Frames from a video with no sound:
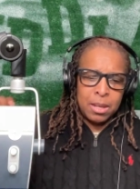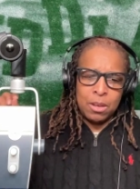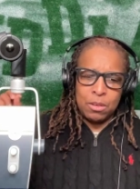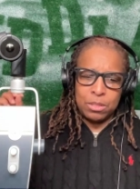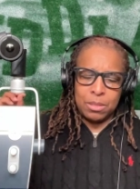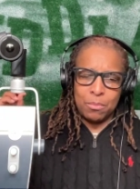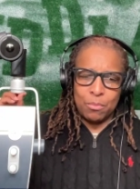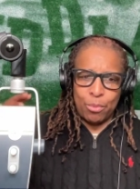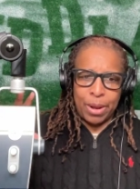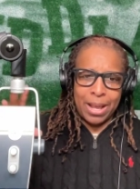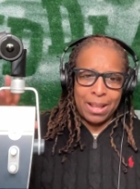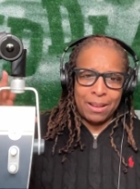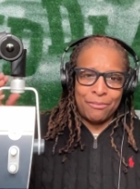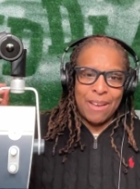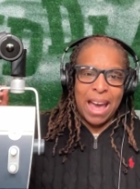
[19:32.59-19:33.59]
some
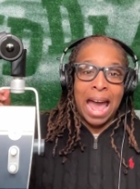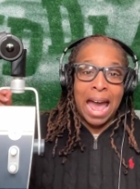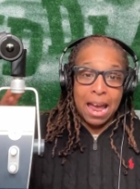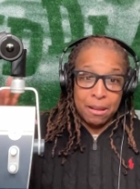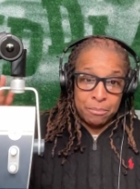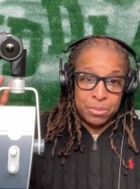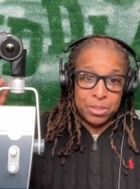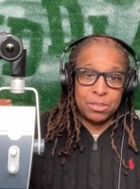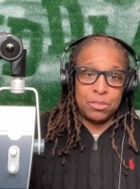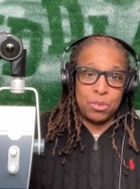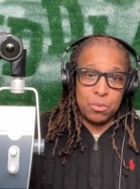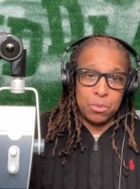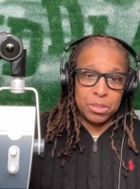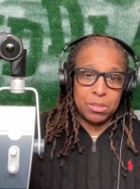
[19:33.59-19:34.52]
red vibes to it.